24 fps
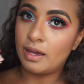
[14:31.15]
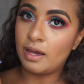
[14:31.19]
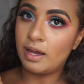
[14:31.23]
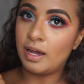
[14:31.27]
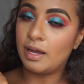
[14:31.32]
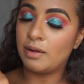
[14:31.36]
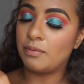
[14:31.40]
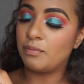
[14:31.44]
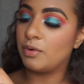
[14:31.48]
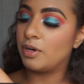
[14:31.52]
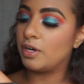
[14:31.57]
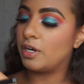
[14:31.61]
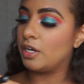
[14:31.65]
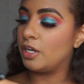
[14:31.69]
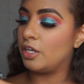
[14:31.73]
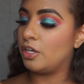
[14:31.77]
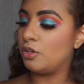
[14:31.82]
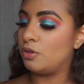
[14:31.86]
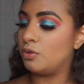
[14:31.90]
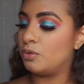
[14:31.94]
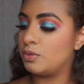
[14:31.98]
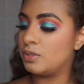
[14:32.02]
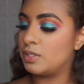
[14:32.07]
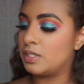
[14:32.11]
and we're going to
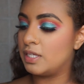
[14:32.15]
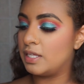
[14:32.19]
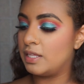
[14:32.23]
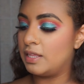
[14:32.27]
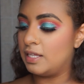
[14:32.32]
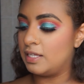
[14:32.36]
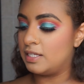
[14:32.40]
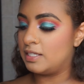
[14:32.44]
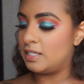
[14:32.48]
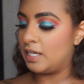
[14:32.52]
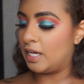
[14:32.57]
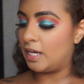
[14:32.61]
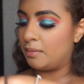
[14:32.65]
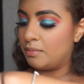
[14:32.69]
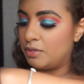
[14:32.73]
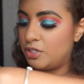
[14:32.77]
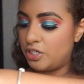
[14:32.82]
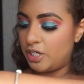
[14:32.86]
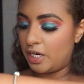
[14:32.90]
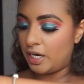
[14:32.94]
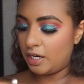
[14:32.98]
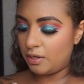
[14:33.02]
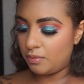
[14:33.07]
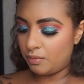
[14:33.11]
use the same
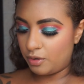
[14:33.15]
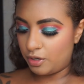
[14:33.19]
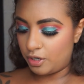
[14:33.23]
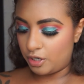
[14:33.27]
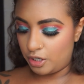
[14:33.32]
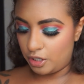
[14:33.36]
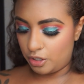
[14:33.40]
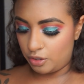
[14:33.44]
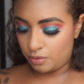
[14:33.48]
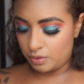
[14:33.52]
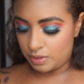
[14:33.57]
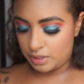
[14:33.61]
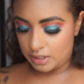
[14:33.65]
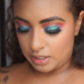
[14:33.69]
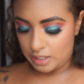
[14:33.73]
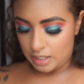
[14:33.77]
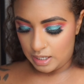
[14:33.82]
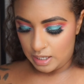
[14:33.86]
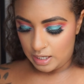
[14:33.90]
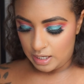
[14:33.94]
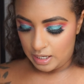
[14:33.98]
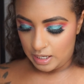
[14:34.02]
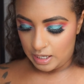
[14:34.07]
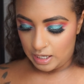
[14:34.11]
shade. We're going to use
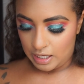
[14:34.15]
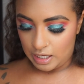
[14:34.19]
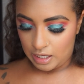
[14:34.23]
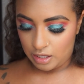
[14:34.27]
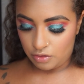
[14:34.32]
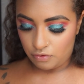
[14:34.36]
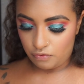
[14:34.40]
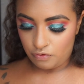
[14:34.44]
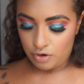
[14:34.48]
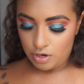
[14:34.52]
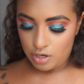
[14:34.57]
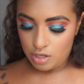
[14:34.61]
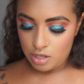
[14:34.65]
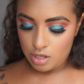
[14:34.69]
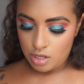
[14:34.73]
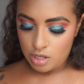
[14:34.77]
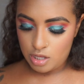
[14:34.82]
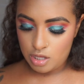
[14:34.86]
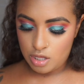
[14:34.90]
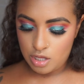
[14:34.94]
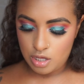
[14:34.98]
Ethereal,